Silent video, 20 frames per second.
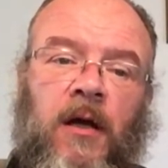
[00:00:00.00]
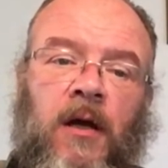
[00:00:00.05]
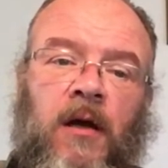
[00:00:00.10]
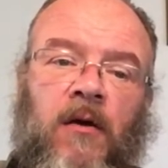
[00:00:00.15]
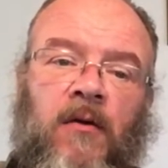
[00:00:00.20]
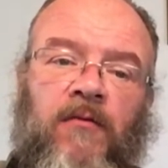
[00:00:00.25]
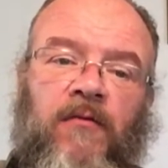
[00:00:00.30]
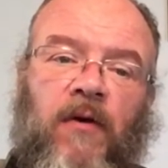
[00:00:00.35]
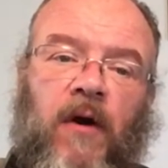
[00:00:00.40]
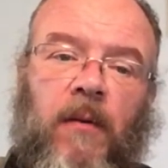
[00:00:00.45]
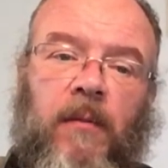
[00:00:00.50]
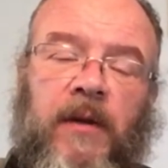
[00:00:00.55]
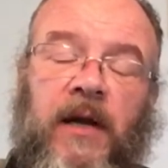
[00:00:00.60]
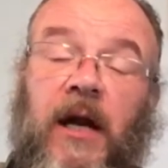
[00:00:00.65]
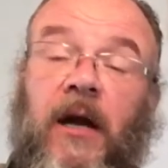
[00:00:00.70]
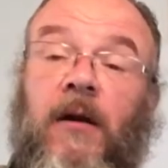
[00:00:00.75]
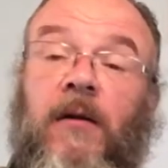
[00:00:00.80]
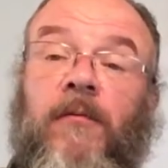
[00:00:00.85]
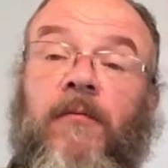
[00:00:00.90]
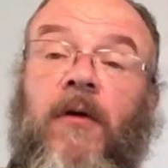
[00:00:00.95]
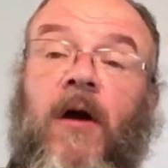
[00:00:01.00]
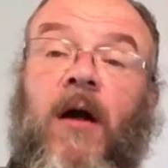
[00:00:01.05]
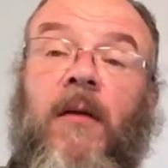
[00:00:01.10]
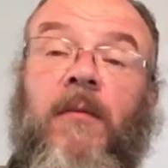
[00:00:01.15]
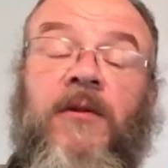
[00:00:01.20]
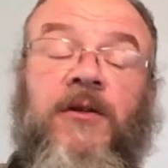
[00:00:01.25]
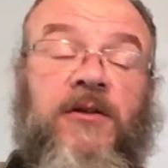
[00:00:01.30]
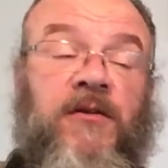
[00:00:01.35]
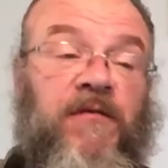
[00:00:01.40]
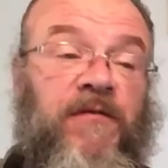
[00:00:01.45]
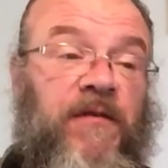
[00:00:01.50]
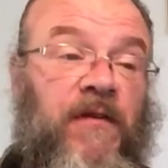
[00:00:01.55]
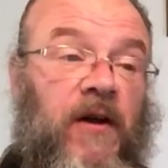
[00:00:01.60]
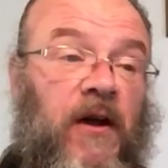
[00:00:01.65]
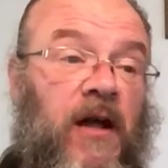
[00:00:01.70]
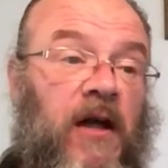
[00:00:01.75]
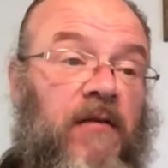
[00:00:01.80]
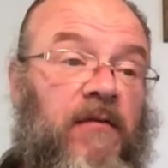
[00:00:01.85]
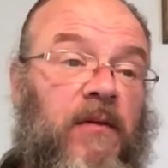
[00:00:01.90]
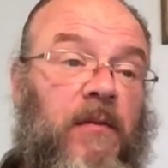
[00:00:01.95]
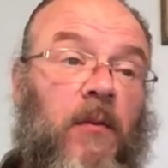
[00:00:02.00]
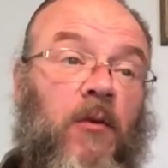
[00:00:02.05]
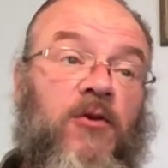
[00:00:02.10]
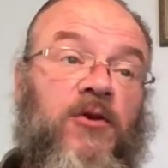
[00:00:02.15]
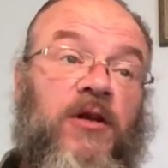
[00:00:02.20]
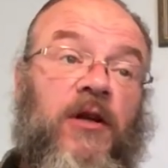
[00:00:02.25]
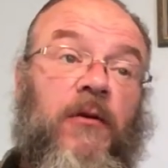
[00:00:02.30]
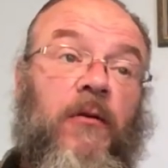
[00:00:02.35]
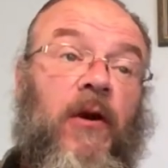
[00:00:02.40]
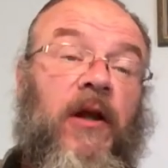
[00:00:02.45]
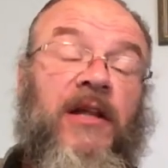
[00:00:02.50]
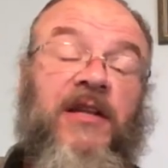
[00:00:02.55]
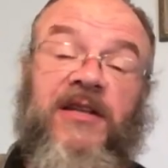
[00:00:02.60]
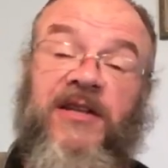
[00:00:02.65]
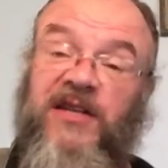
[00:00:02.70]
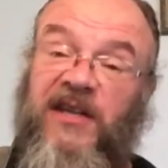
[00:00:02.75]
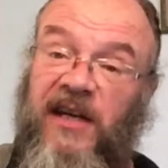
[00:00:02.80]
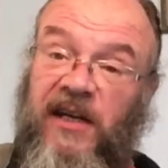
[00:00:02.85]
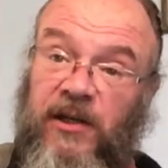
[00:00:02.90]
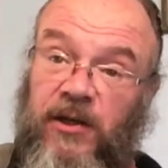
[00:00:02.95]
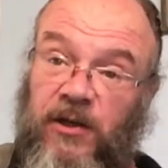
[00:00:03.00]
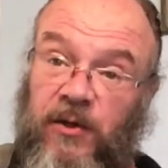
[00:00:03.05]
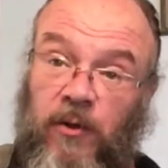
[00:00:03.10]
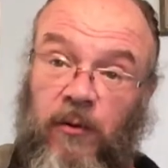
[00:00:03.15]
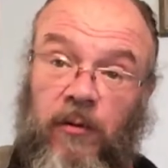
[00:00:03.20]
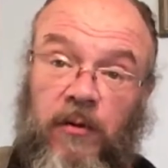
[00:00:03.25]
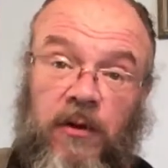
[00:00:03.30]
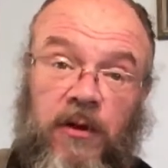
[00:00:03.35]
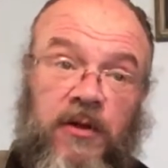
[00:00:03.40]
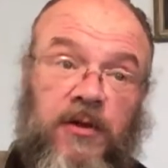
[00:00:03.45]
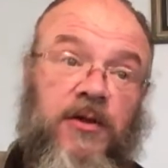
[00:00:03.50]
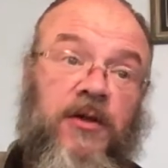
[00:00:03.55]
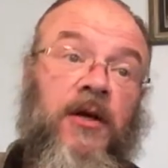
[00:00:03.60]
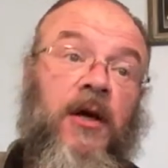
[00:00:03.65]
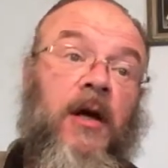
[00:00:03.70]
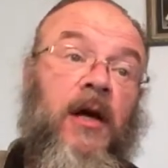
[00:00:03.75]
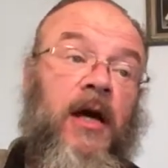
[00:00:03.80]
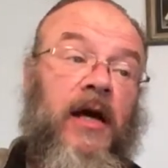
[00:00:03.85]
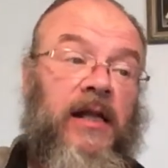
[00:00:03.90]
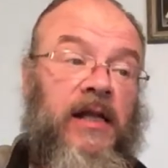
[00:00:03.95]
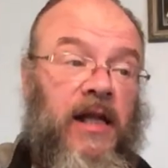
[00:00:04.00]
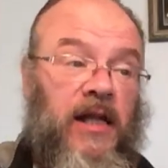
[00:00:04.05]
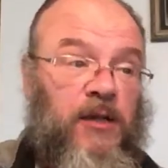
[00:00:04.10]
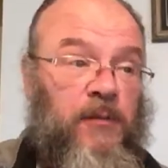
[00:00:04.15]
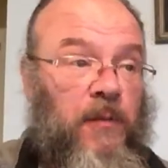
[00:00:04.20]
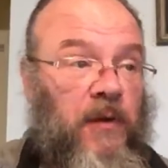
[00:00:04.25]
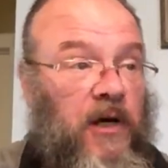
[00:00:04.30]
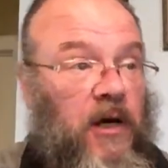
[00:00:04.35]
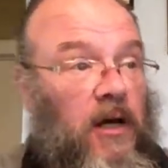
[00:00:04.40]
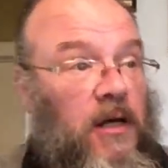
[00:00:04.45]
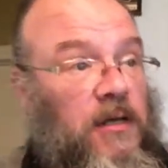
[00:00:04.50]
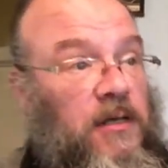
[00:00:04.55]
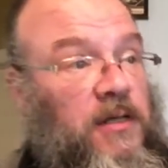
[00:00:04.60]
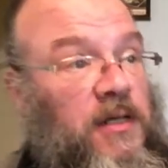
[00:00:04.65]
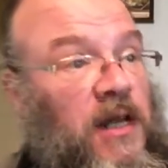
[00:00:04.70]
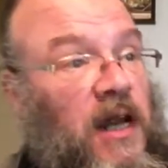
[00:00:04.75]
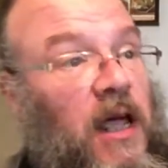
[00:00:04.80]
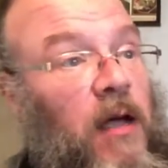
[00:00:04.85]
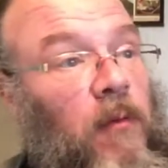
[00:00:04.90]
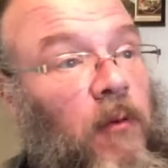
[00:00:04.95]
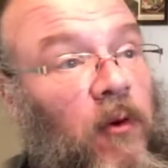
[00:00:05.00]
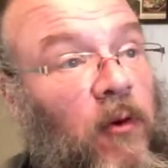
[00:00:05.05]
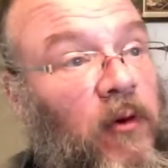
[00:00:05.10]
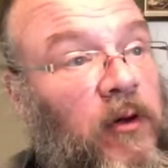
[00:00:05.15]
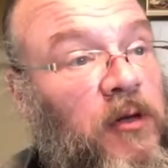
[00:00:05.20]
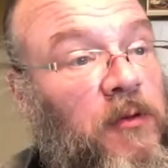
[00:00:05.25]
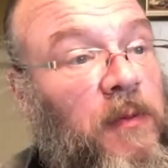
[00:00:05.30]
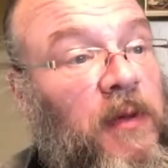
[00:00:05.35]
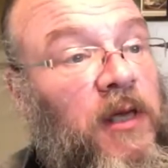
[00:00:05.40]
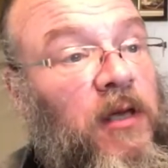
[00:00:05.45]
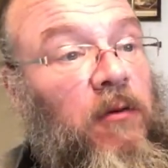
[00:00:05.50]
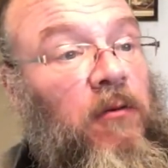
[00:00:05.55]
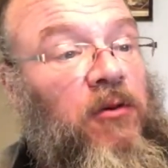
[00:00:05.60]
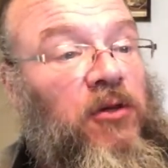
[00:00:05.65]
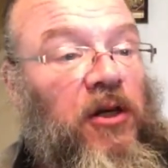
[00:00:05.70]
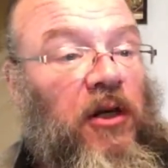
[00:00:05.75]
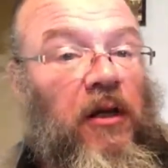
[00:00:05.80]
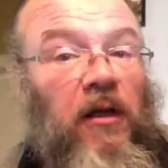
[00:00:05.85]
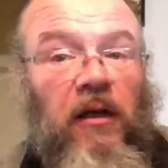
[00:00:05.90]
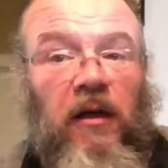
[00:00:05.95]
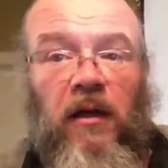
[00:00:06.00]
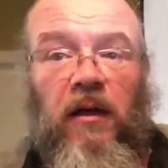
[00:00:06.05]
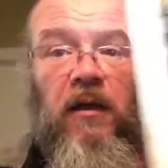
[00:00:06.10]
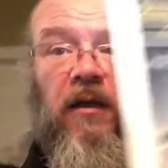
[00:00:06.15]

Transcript: from Carolyn Robbins in Fairhaven, mostly grade 6 students, and that's because today we're going to be using